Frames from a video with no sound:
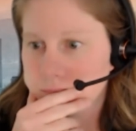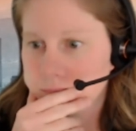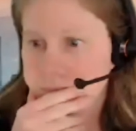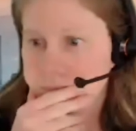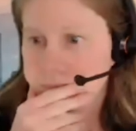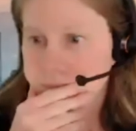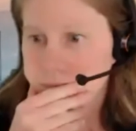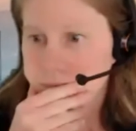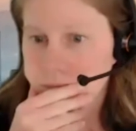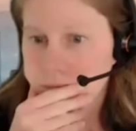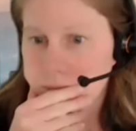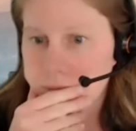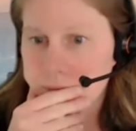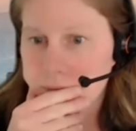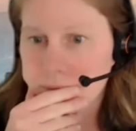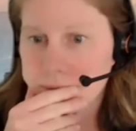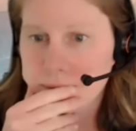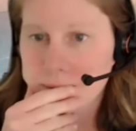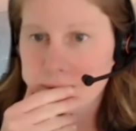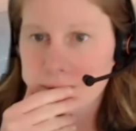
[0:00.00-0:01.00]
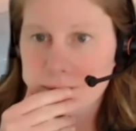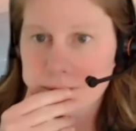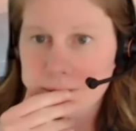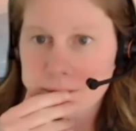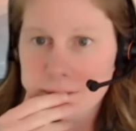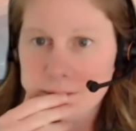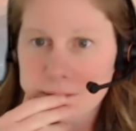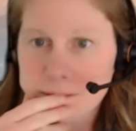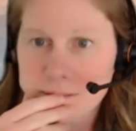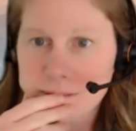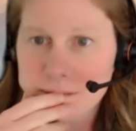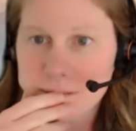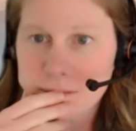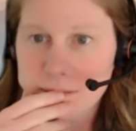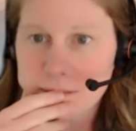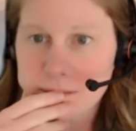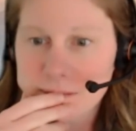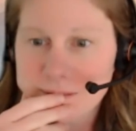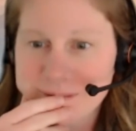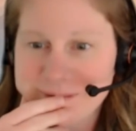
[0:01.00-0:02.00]
Yeah, we will.
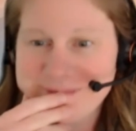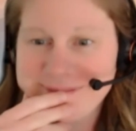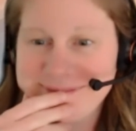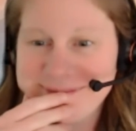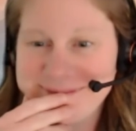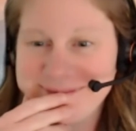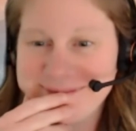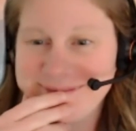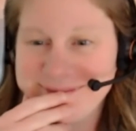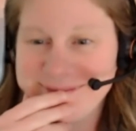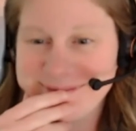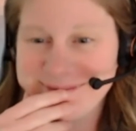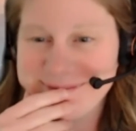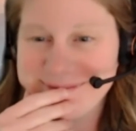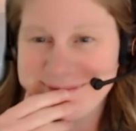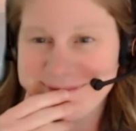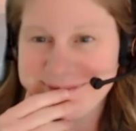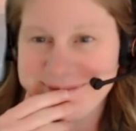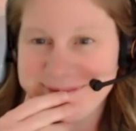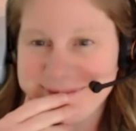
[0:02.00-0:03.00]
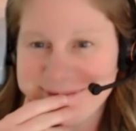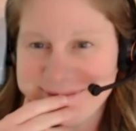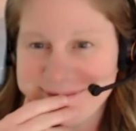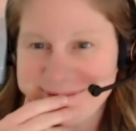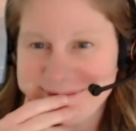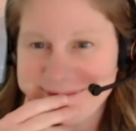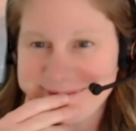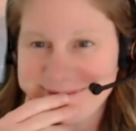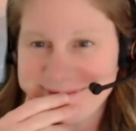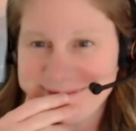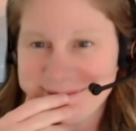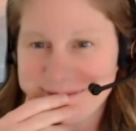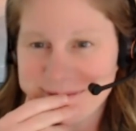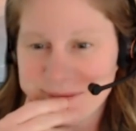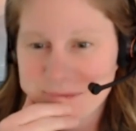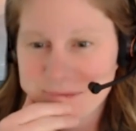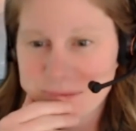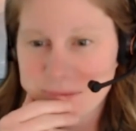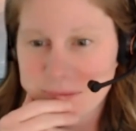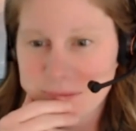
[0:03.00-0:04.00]
Can we add
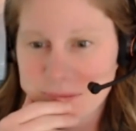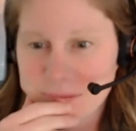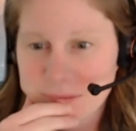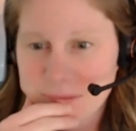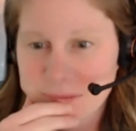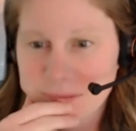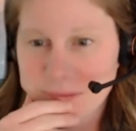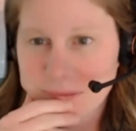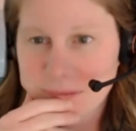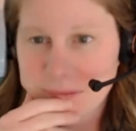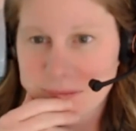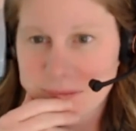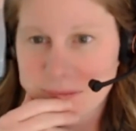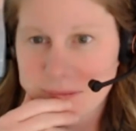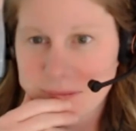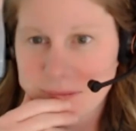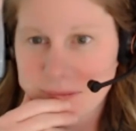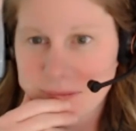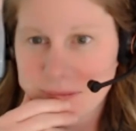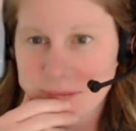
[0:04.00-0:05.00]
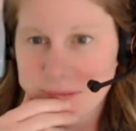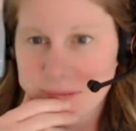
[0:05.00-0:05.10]
it to our website?